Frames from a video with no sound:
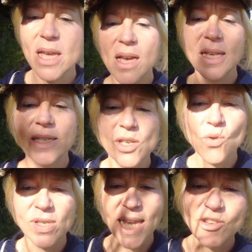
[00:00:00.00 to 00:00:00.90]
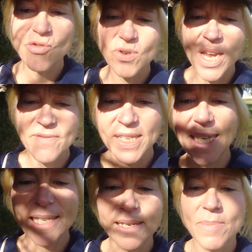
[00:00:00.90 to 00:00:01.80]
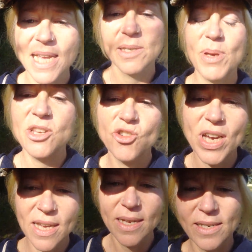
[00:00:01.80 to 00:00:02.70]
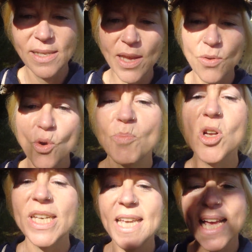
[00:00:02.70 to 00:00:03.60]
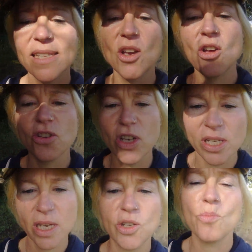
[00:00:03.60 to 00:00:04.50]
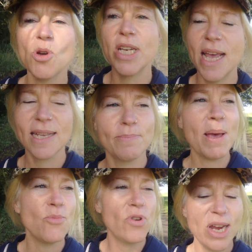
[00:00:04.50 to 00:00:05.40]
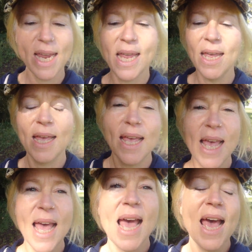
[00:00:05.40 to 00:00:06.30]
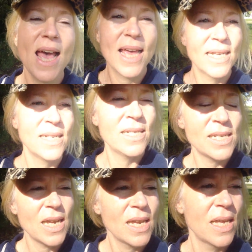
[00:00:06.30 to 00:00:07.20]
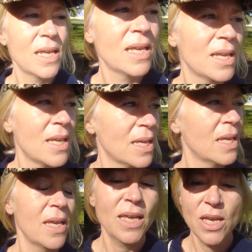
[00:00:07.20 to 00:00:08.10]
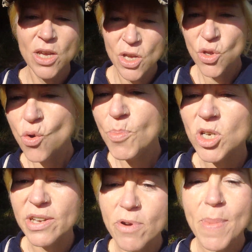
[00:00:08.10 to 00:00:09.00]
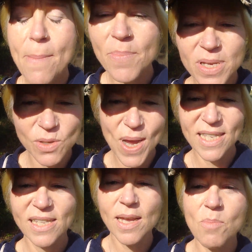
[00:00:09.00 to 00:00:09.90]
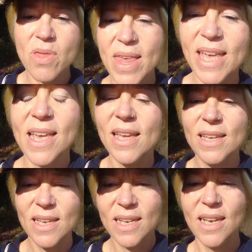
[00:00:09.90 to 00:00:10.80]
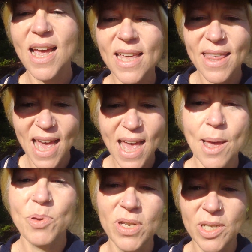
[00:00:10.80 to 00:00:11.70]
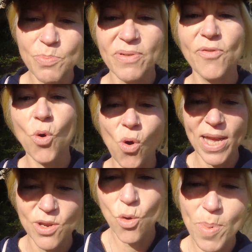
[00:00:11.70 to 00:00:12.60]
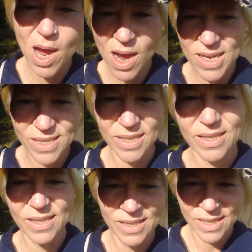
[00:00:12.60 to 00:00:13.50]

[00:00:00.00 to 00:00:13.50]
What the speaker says: because your central nervous system has been triggered. So your body has a consciousness, your body has memory, and your body remembers when something like that happened before in your past,